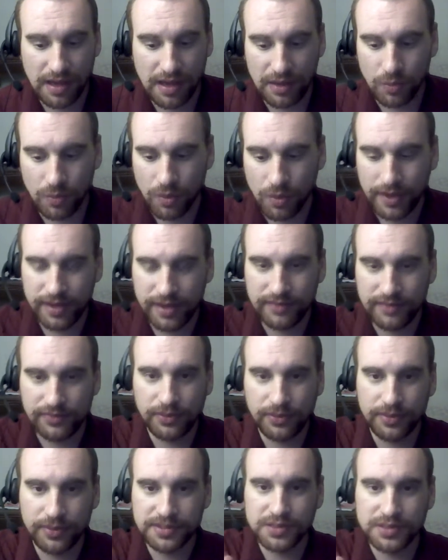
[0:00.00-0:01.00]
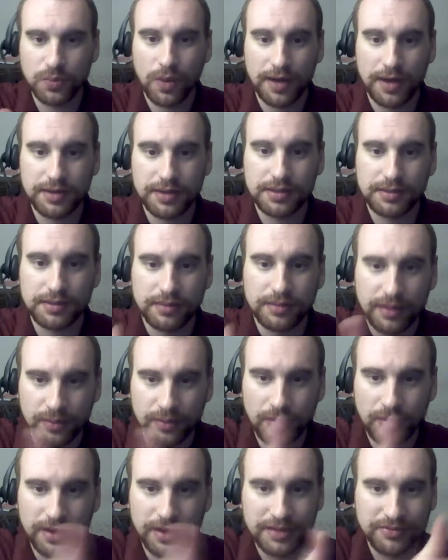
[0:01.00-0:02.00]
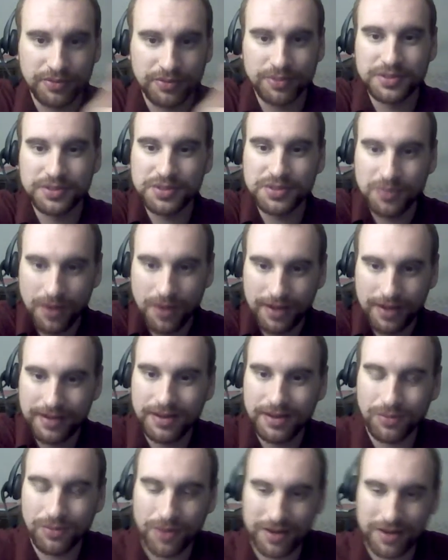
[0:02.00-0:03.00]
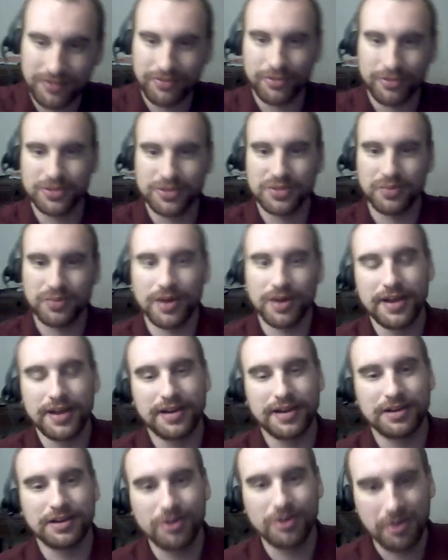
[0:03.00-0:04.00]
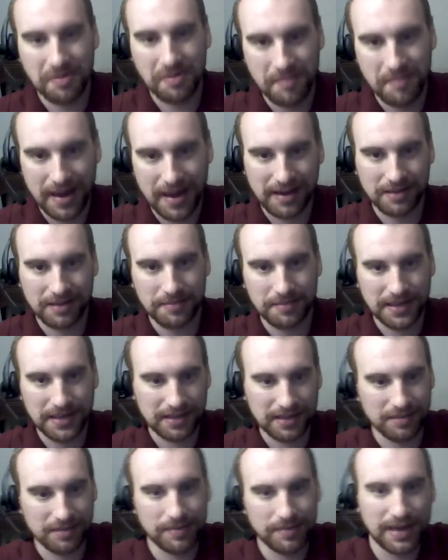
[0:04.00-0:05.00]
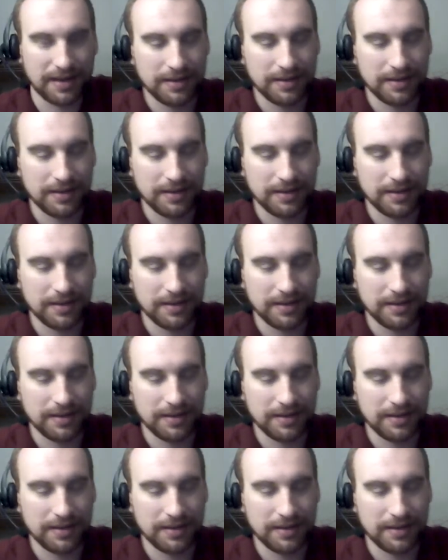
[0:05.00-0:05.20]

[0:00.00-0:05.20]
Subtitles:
what influenced what, and what influenced what, and what influenced what, and going back and back and back.